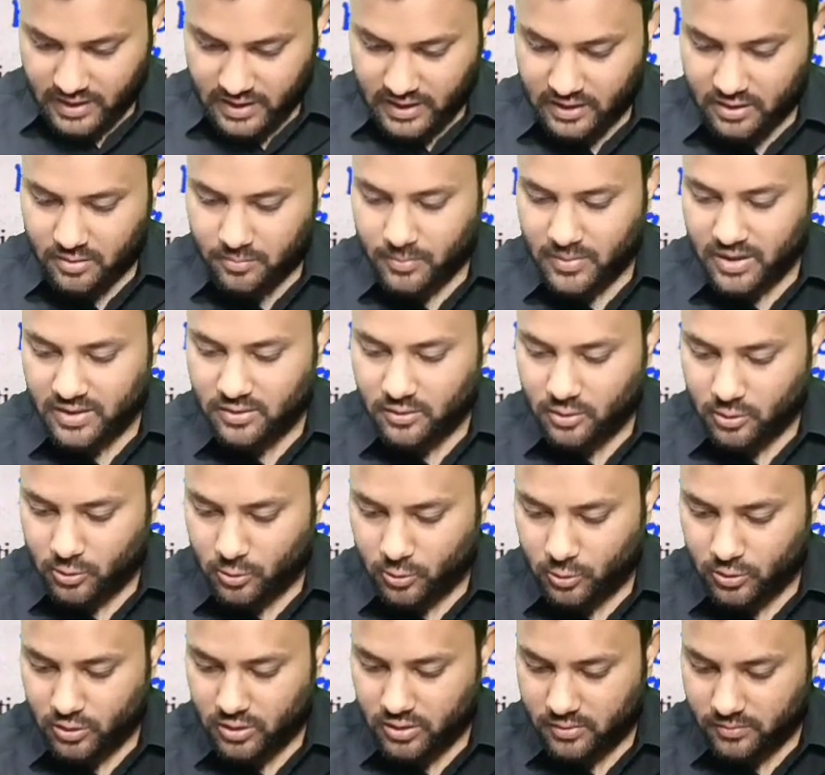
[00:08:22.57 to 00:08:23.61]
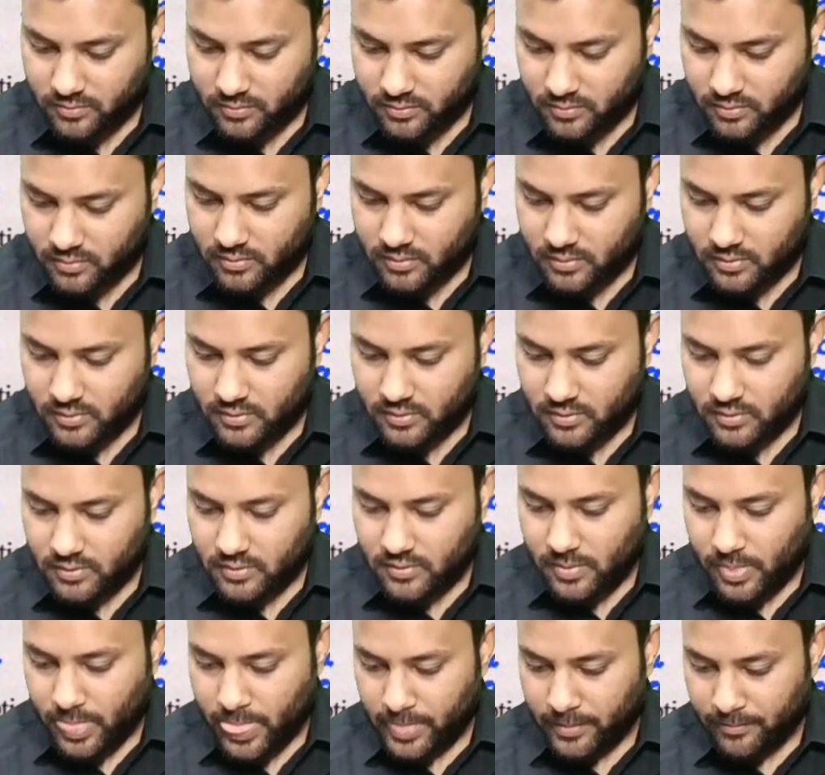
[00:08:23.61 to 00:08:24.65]
Eight-month-old
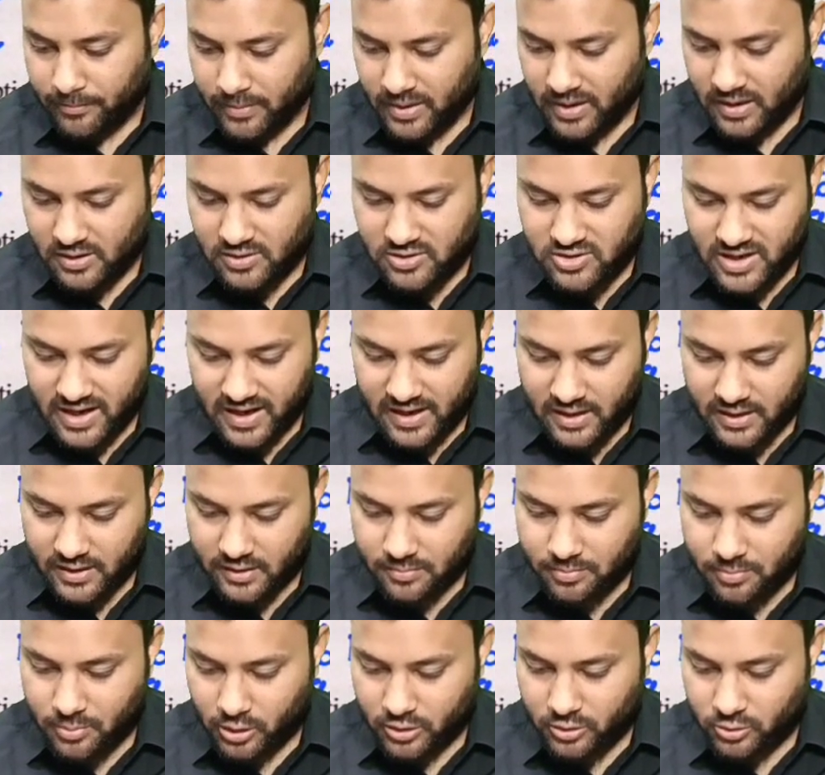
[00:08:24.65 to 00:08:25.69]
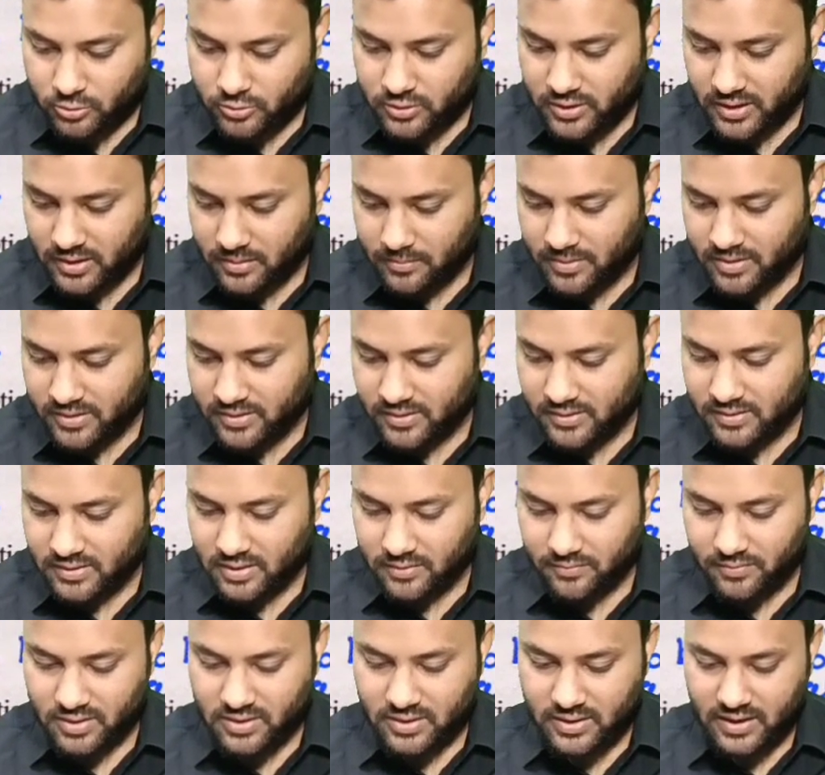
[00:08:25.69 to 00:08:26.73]
male child is brought to the
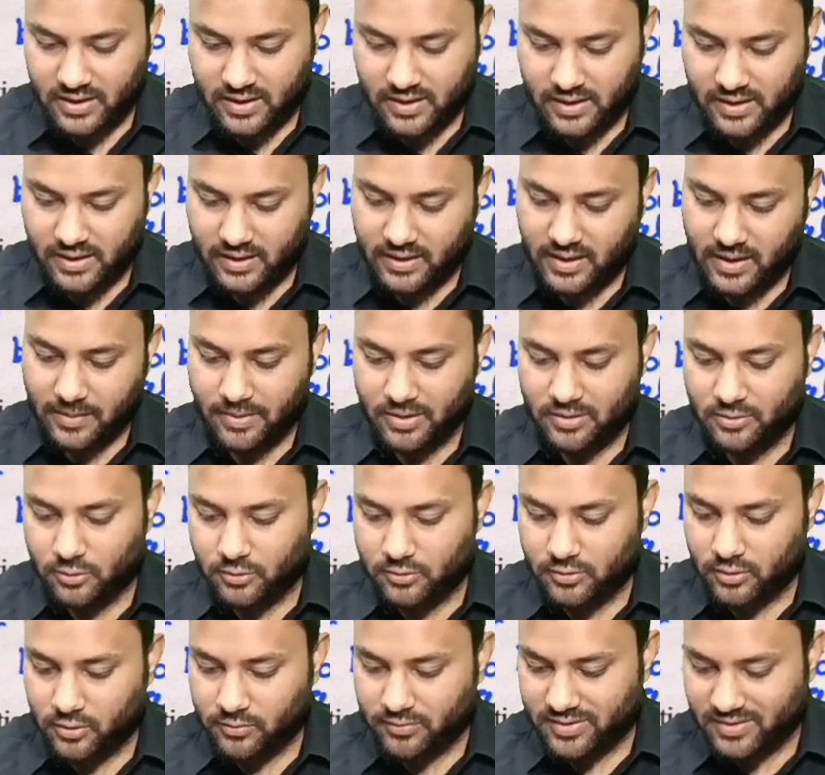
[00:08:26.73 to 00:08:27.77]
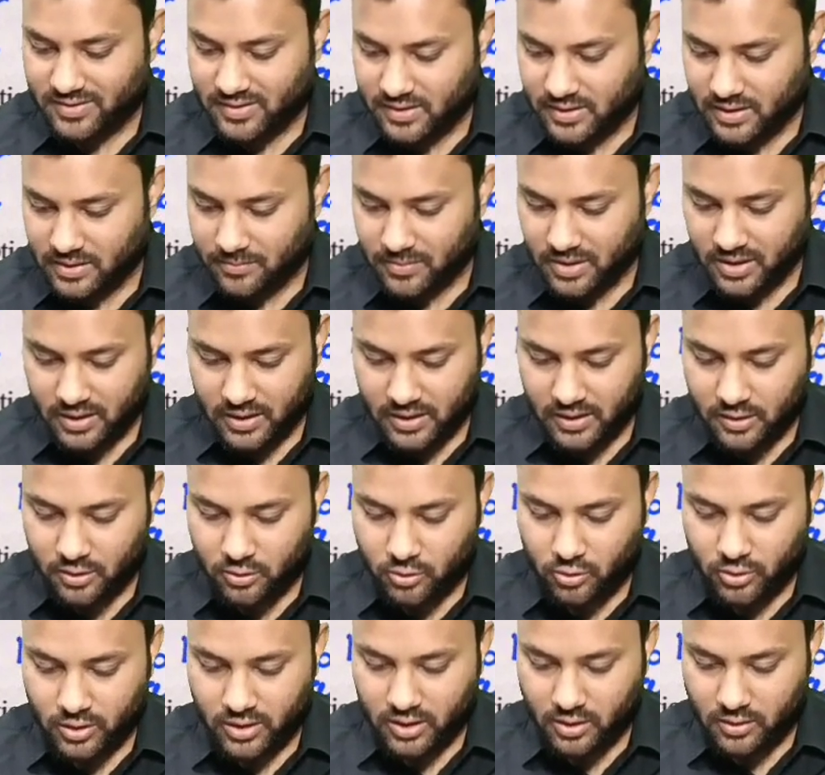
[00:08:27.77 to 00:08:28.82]
emergency with recurrent episodes of screaming
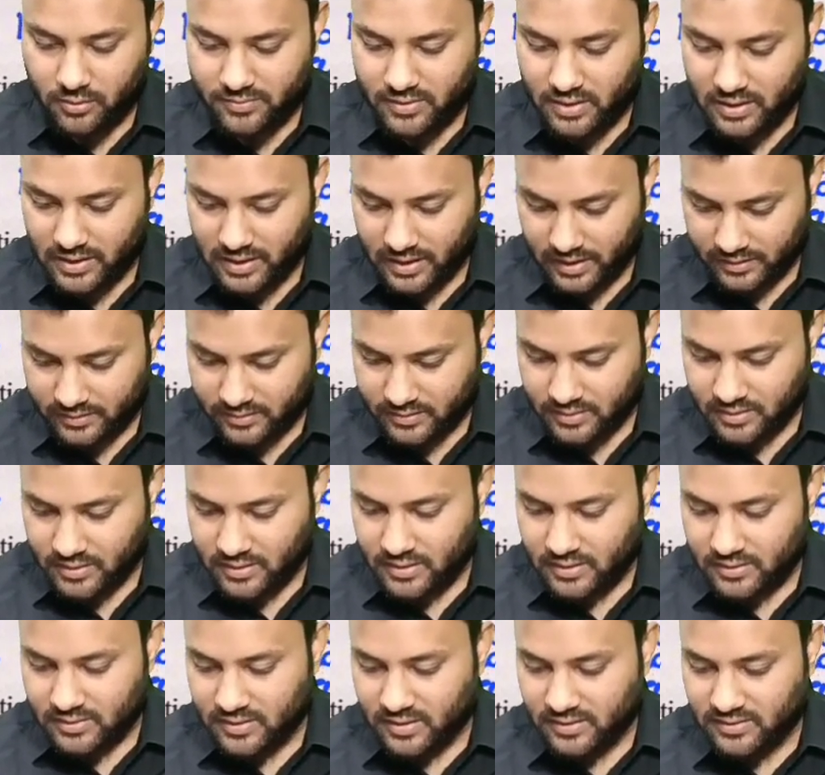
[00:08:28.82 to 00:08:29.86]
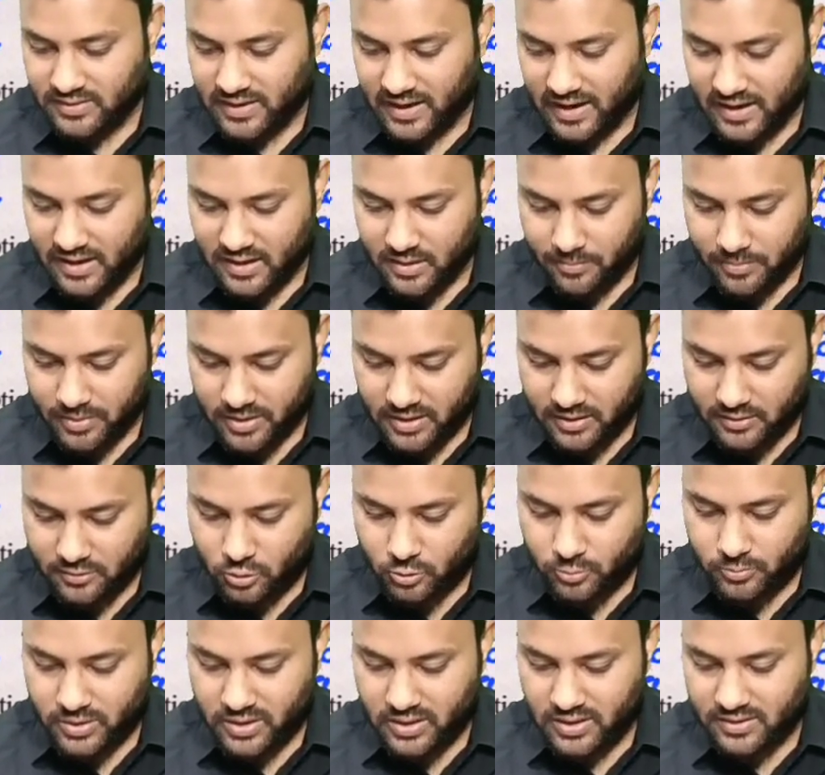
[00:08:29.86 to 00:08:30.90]
and drawing of the legs. The child appears
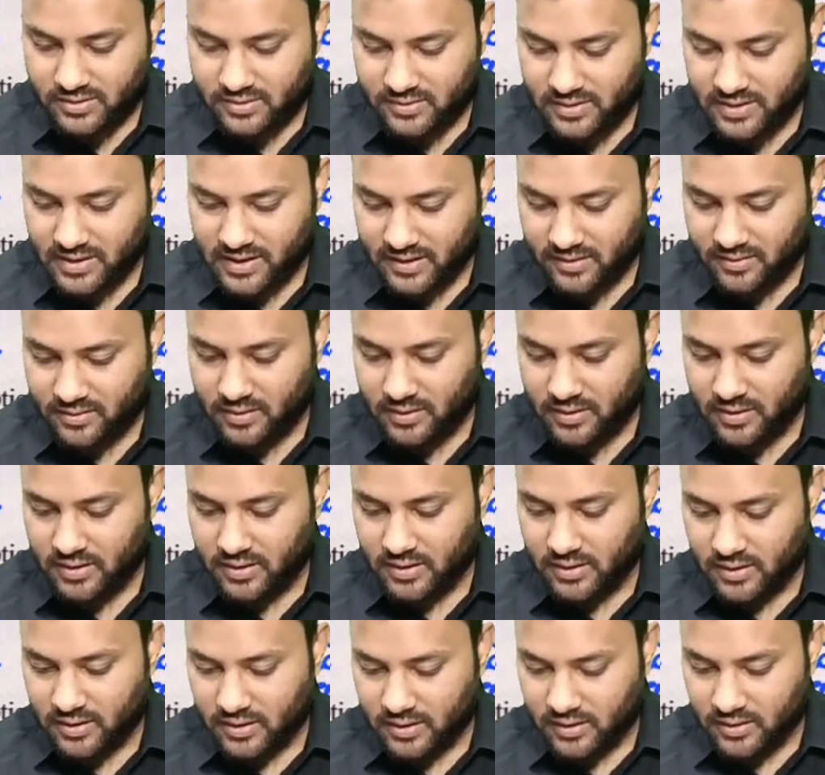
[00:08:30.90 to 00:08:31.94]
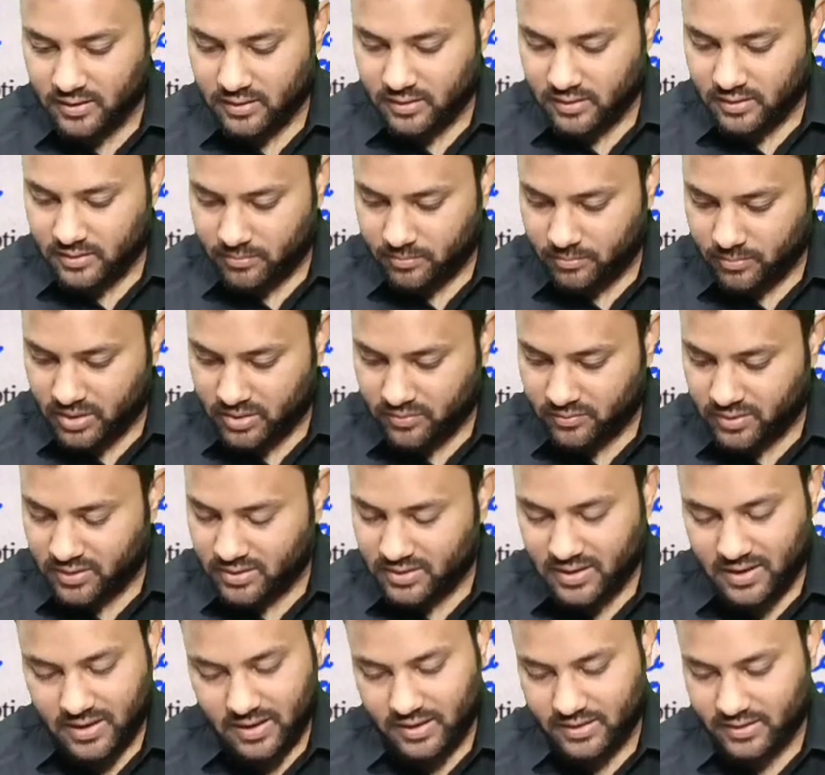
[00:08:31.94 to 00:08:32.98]
to be listless in
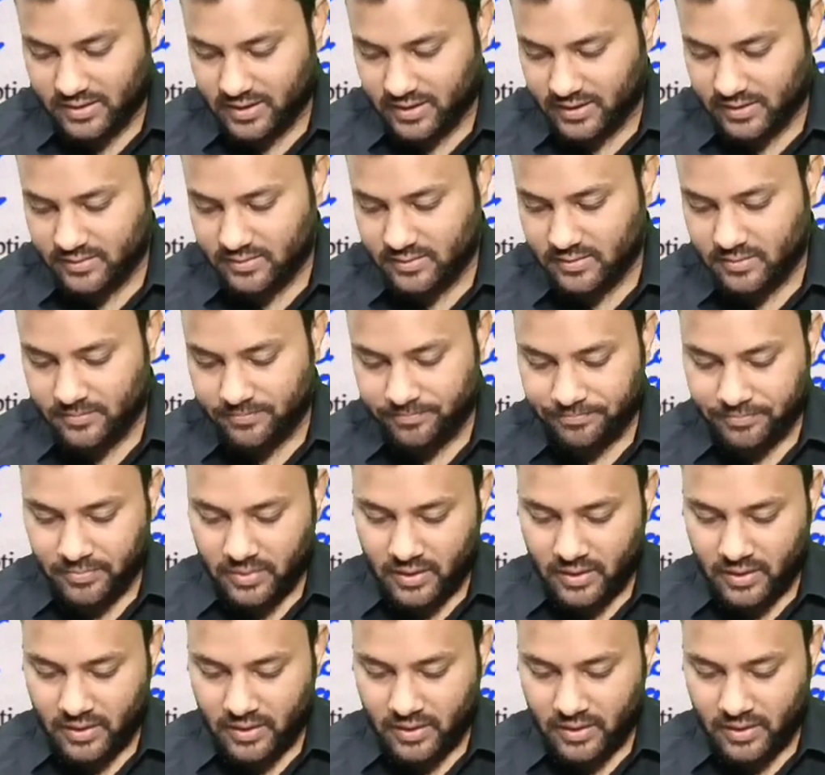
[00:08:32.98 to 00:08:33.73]
between the attacks.